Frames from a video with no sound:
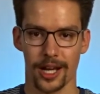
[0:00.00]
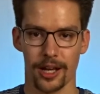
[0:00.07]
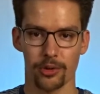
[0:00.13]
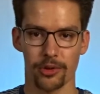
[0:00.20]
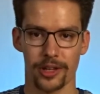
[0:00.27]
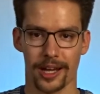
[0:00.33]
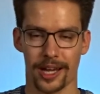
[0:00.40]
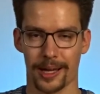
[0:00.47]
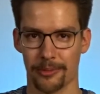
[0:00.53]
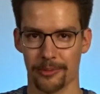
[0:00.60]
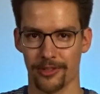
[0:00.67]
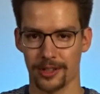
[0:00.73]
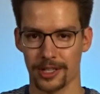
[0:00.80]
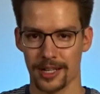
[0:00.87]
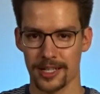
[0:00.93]
through their
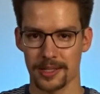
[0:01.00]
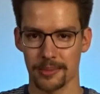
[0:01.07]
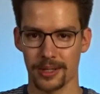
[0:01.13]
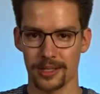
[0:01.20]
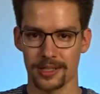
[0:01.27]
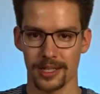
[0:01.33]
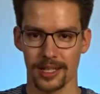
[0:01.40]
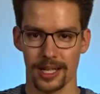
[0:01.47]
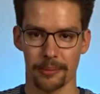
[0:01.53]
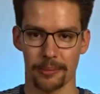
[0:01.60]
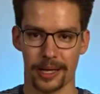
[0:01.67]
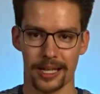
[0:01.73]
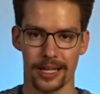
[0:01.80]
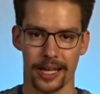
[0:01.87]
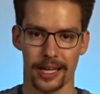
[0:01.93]
advertisement and
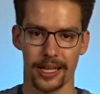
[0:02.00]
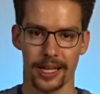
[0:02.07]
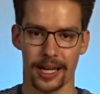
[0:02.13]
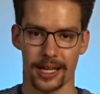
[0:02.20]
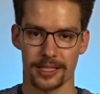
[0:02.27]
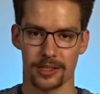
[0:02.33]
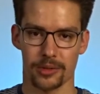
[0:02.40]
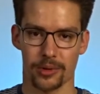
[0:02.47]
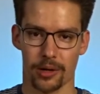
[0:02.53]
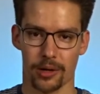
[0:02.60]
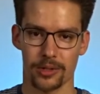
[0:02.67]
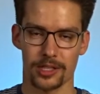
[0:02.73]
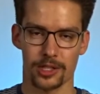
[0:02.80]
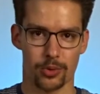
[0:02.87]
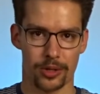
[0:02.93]
may lay at
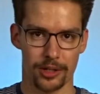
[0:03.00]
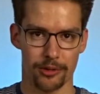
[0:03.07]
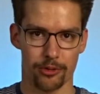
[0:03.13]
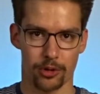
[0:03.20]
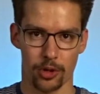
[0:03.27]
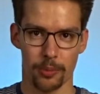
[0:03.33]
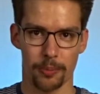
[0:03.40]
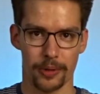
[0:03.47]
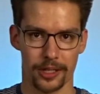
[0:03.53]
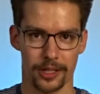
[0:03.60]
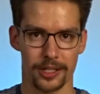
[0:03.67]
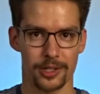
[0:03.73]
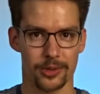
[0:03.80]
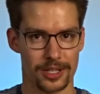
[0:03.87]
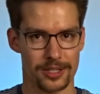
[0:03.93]
around 24
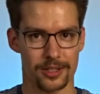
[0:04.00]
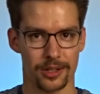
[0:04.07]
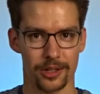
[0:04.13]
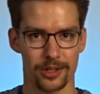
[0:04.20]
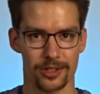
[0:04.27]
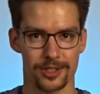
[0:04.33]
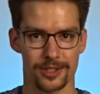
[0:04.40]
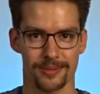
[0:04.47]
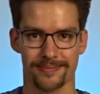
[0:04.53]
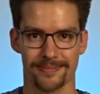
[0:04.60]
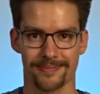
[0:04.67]
billion US dollars.